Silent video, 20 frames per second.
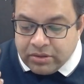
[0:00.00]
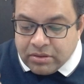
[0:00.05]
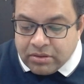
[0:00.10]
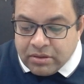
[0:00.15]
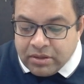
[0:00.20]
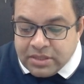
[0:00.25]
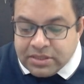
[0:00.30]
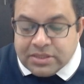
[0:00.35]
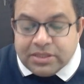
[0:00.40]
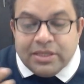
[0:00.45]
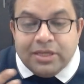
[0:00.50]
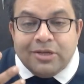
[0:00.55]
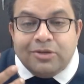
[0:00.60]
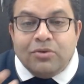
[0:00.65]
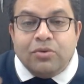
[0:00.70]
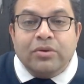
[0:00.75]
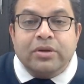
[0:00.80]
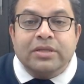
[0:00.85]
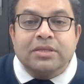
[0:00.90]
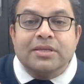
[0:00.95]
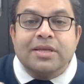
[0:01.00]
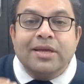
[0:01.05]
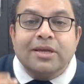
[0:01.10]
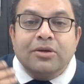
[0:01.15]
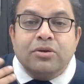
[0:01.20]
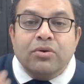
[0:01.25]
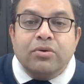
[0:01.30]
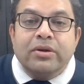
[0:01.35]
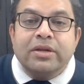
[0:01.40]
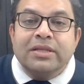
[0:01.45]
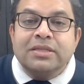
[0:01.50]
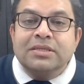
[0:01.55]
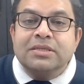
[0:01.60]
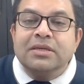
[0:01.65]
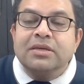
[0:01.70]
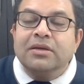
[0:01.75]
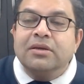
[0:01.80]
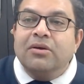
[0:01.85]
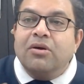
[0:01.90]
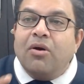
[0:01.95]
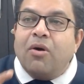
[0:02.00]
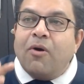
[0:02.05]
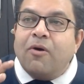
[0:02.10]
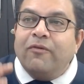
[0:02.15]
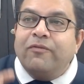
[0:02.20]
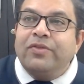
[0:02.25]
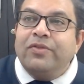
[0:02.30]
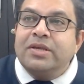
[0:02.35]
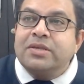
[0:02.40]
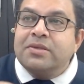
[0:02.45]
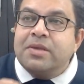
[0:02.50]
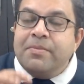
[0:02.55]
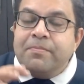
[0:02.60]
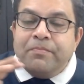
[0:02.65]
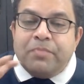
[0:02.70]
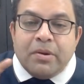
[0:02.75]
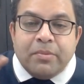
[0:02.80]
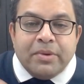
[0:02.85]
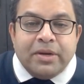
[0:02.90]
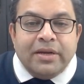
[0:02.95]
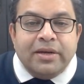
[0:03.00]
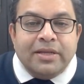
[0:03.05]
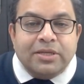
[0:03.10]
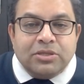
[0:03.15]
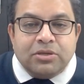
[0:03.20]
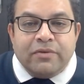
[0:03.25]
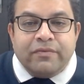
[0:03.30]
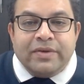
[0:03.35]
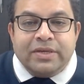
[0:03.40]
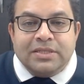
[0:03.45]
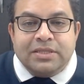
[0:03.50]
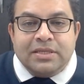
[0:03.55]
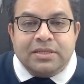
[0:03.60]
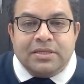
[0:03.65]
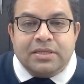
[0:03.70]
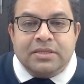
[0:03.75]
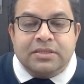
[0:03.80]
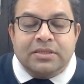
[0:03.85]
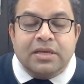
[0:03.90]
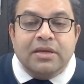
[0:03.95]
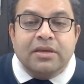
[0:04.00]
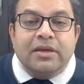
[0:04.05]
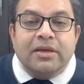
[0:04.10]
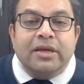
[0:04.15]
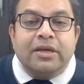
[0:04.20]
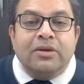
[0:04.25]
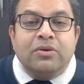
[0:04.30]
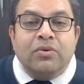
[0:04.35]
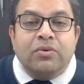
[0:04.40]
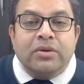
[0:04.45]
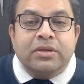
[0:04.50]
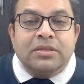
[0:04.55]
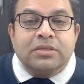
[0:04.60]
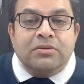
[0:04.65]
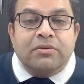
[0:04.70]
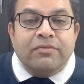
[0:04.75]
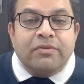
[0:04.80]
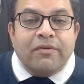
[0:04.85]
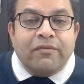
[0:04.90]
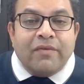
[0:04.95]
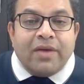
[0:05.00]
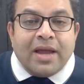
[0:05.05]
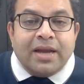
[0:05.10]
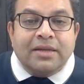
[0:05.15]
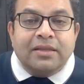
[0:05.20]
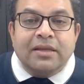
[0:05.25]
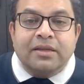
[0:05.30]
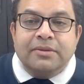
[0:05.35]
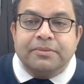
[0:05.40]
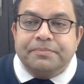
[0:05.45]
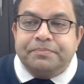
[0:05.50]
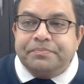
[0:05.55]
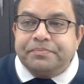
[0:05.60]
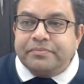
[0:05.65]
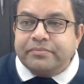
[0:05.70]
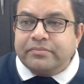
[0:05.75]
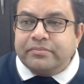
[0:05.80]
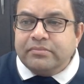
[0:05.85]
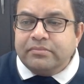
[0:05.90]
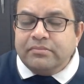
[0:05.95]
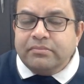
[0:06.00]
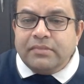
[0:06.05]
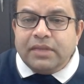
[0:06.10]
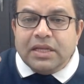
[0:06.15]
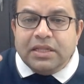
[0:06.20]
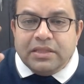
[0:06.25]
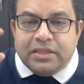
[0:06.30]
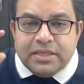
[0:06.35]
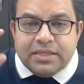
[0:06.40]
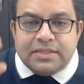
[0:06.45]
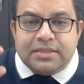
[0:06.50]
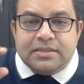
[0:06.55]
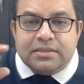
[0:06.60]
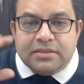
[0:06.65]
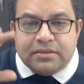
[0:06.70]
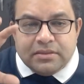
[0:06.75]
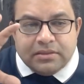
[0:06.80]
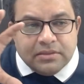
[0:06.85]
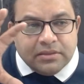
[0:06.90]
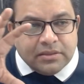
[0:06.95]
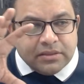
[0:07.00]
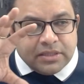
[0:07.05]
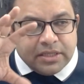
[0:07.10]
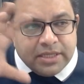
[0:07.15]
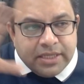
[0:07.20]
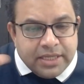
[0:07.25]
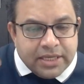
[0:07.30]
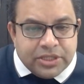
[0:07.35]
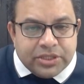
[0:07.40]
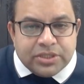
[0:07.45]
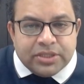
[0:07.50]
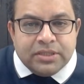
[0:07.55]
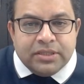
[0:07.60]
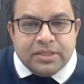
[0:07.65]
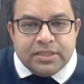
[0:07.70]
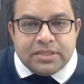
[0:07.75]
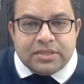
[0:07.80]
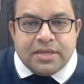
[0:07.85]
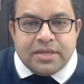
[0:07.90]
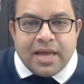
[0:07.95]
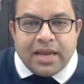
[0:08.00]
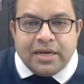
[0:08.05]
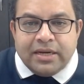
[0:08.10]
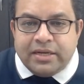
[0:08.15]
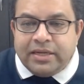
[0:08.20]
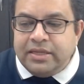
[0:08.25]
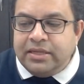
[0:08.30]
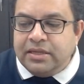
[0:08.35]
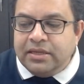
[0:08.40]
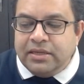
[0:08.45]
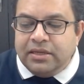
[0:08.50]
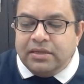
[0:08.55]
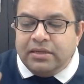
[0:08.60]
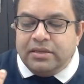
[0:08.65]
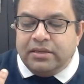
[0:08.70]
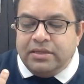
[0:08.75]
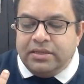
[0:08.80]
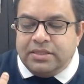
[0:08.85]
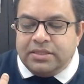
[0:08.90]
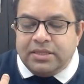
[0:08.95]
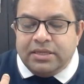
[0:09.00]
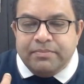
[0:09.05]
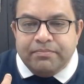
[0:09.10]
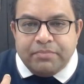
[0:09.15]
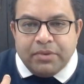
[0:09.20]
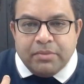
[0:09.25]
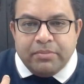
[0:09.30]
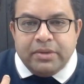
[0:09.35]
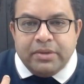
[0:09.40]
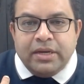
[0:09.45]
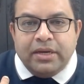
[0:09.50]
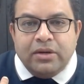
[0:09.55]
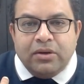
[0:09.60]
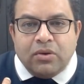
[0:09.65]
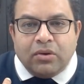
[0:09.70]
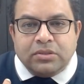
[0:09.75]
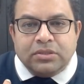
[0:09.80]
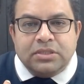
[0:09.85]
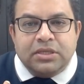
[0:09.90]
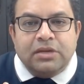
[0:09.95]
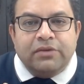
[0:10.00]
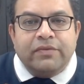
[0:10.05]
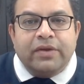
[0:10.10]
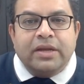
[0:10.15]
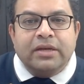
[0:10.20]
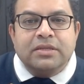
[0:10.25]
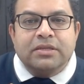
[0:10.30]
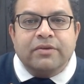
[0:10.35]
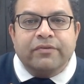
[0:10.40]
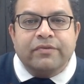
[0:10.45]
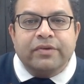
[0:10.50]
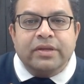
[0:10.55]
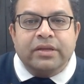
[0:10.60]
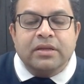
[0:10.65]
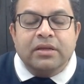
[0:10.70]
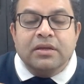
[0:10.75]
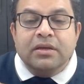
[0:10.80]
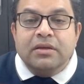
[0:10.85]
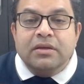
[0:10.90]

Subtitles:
Third is ignorance of this impermanent nature of existence, ignorance of the fact that this creation, this reality is impermanent, non-self and suffering.